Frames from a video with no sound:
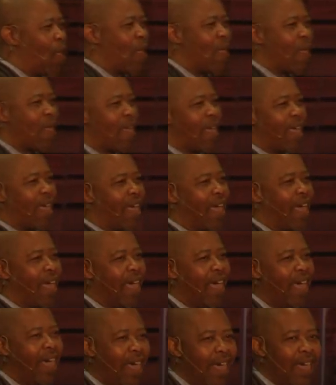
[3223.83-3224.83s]

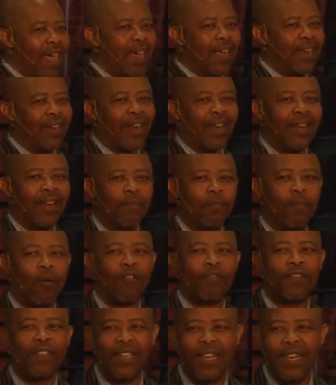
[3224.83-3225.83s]
Maybe
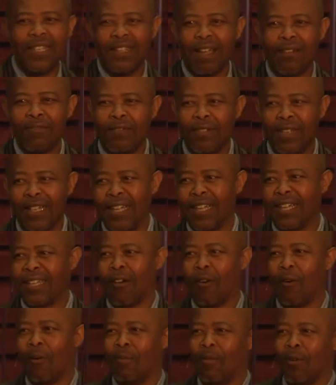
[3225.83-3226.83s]
Bofi let a fulling
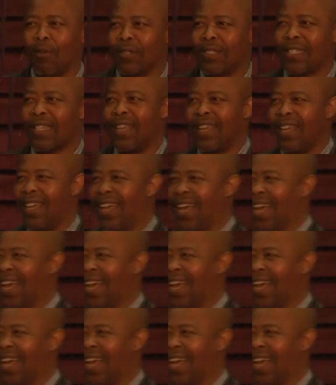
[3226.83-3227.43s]
your water.